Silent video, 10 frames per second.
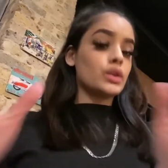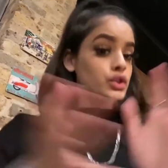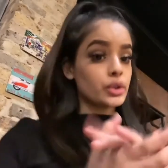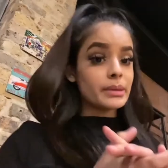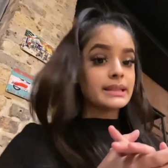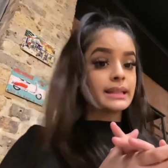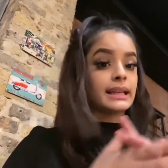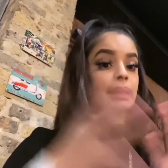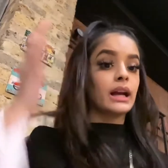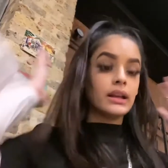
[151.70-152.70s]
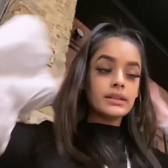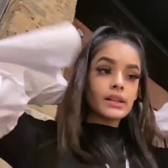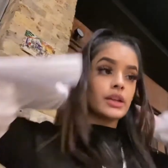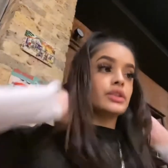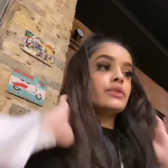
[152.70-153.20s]
So basically guys,
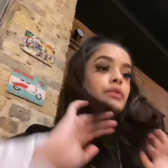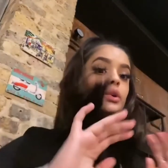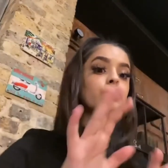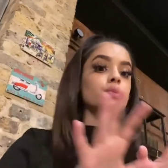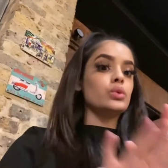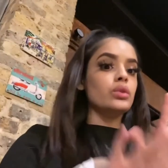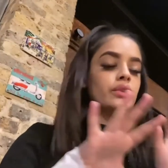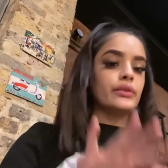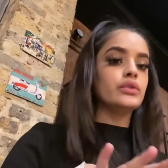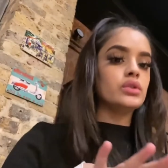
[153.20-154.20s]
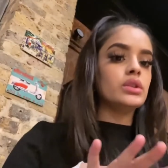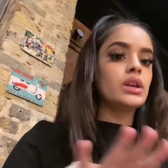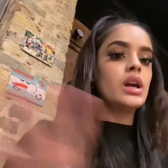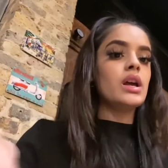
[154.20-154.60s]
I just filmed all of the food.